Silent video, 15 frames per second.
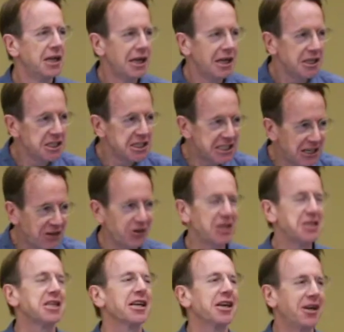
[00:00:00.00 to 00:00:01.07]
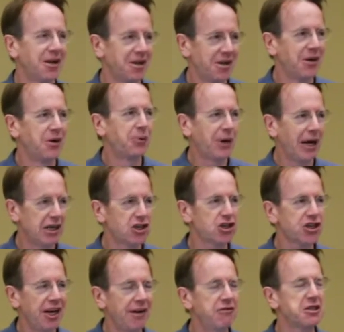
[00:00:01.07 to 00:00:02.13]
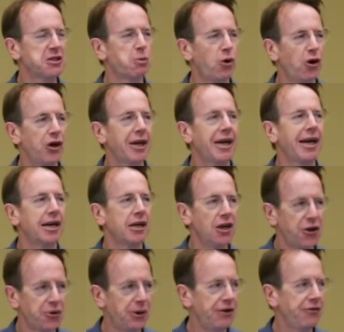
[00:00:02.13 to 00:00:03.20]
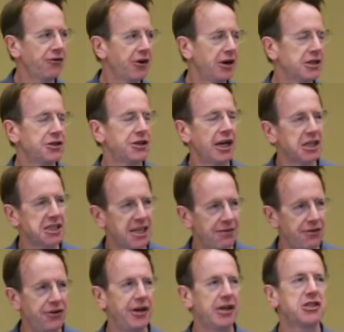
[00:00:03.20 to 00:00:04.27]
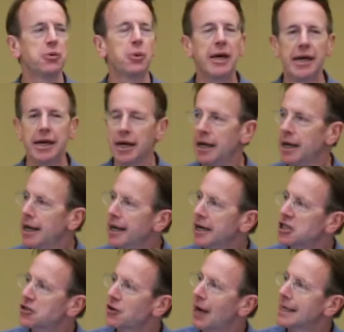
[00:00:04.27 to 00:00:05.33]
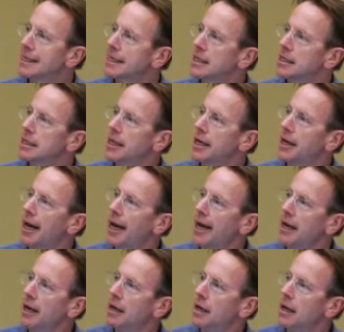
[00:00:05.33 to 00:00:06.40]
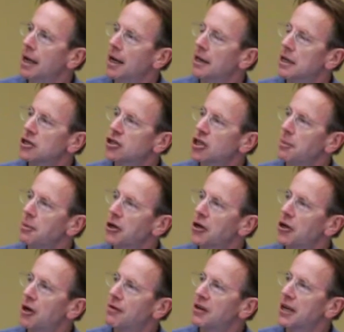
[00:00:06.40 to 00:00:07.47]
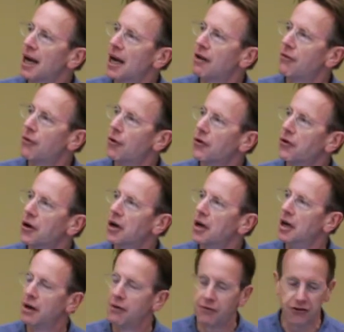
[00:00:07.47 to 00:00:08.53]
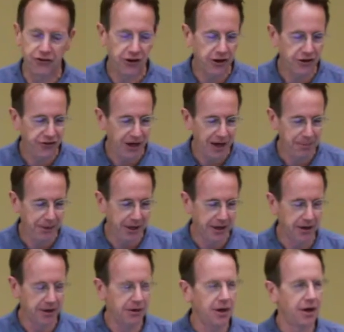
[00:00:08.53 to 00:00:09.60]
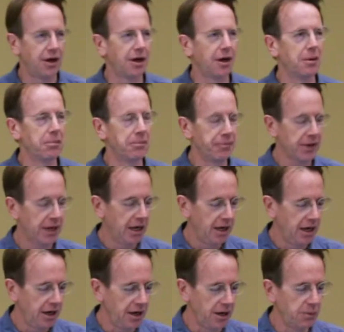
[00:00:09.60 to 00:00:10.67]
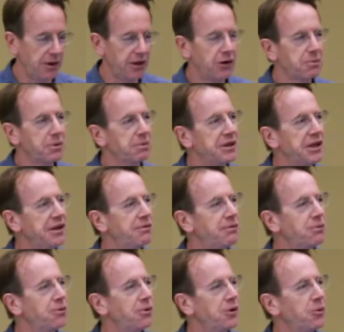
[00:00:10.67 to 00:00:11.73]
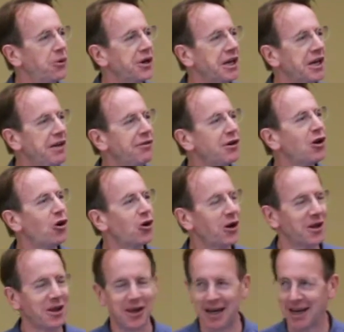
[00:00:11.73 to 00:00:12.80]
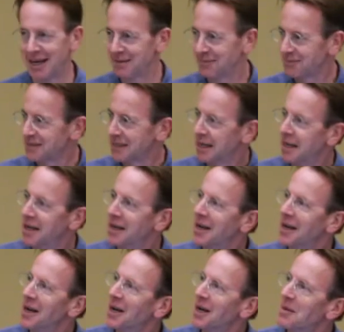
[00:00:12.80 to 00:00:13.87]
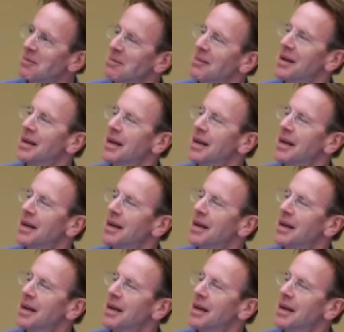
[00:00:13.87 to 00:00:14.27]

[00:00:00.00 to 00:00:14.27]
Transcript: Seriously, we had shifts working 24 hours a day, 7 days a week, extracting the DNA and then shipping it over to California for genotyping, where they were probably even working even longer than that.